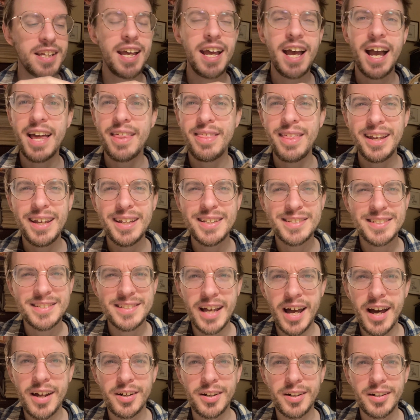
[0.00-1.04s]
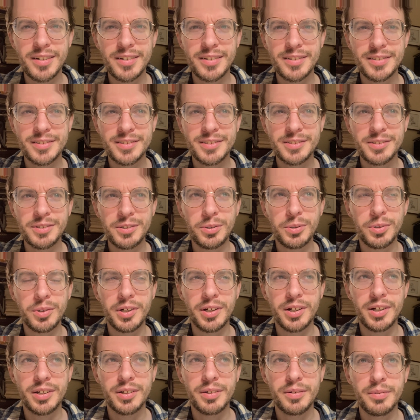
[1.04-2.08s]
I think it's solder
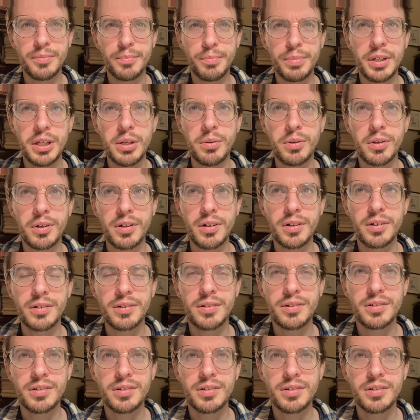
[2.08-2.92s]
or pewter,